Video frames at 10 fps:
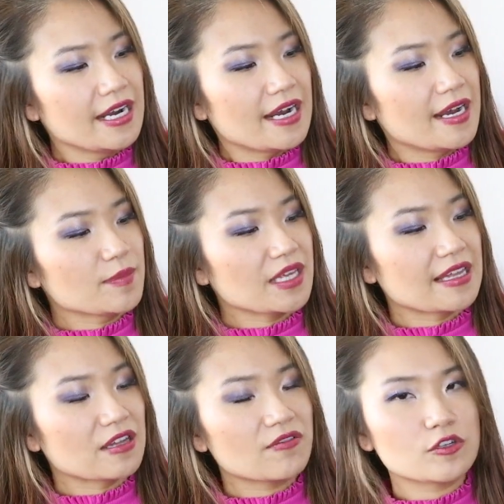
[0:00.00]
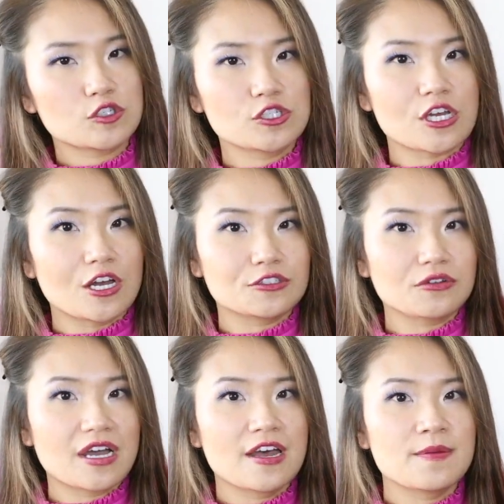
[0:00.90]
The leather versions also
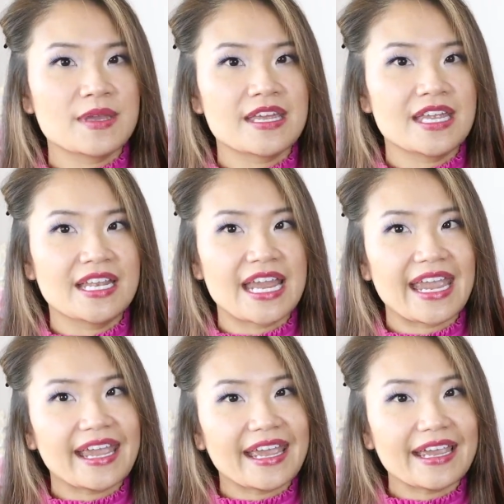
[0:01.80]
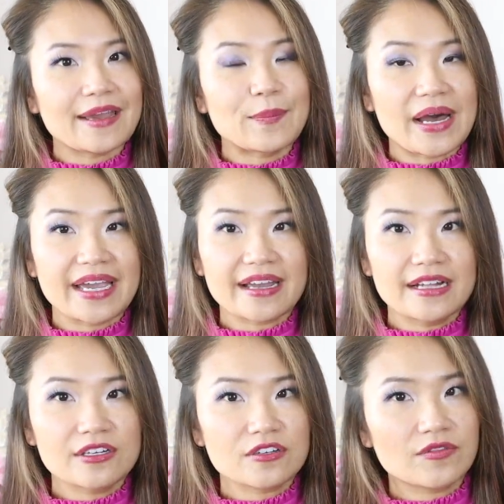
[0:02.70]
come in a
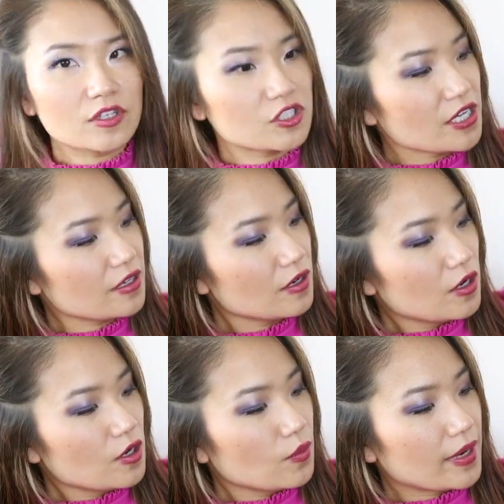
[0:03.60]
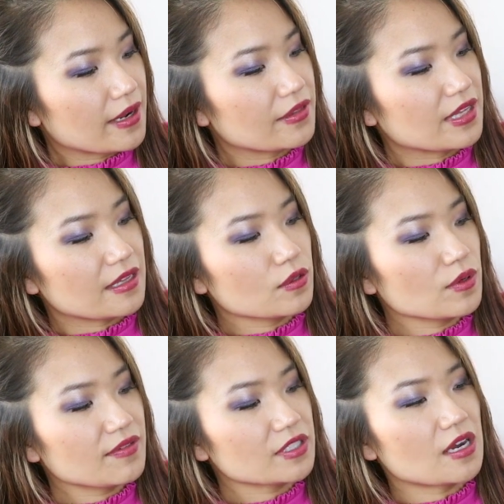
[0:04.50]
bi-colored version where the
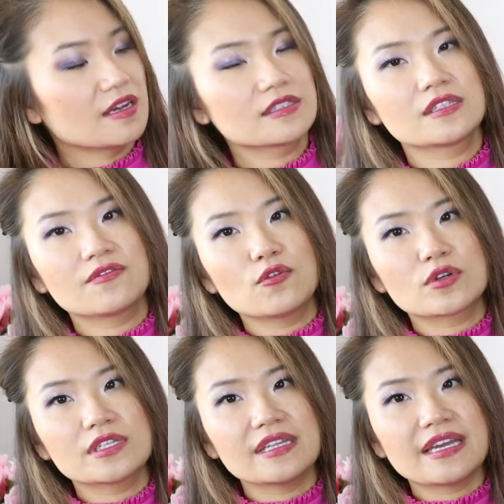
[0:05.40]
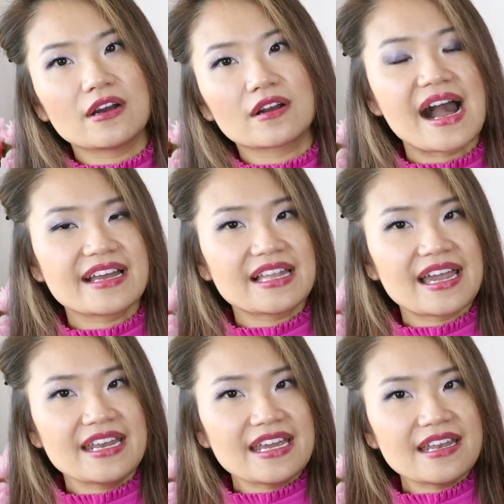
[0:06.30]
Louis Vuittons and the fleur-de-lis are
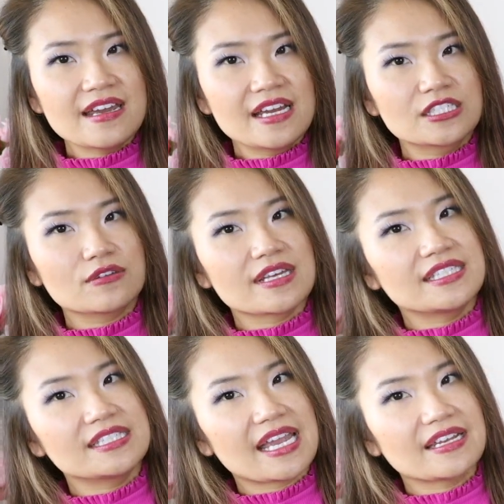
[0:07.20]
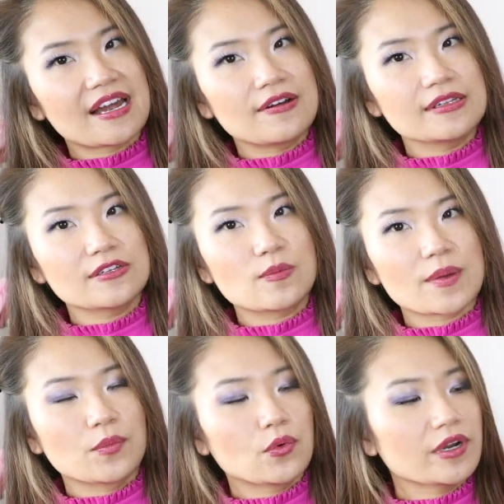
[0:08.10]
highlighted so they stand out a little
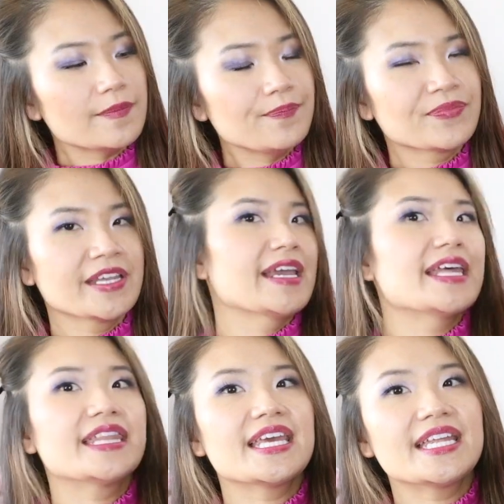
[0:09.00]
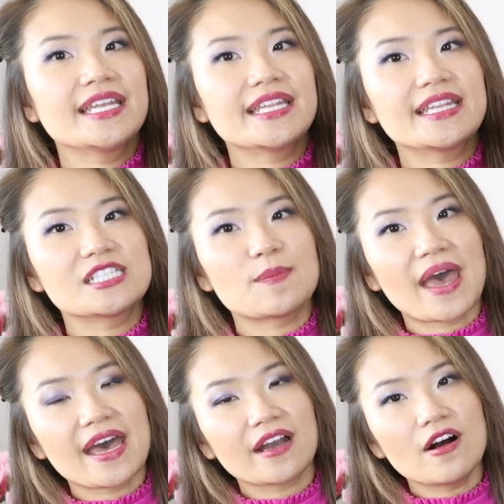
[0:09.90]
bit more. And then this
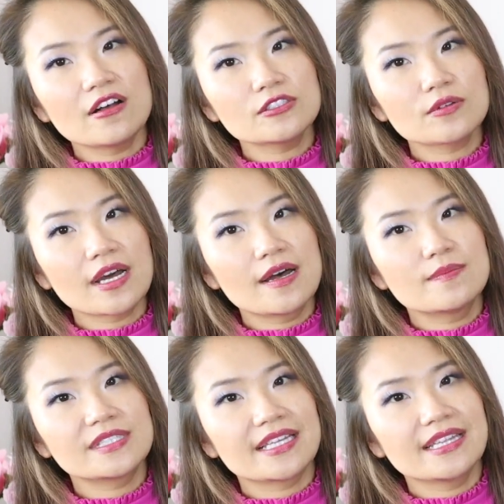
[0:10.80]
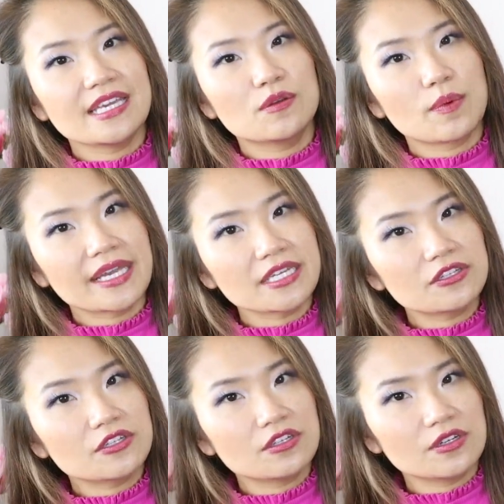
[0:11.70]
bag also comes in the
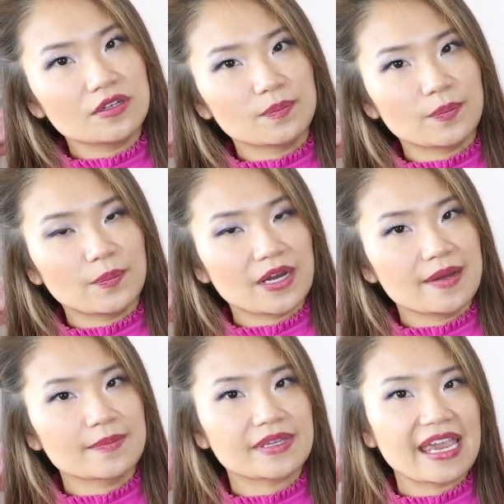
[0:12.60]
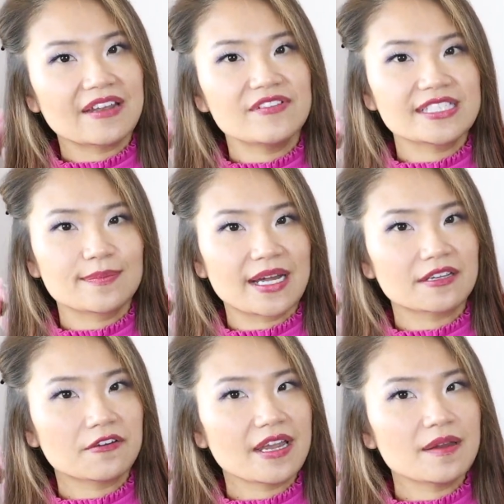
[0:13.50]
regular canvas
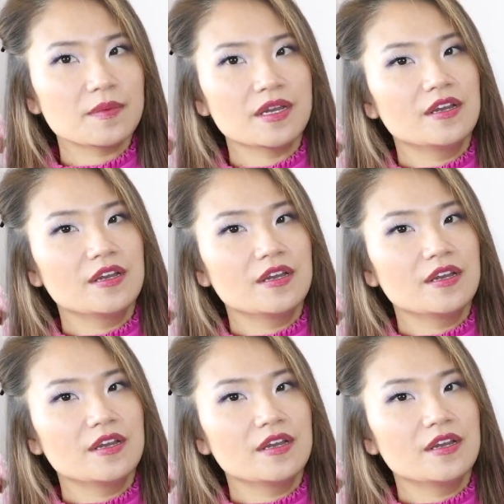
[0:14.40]
monogram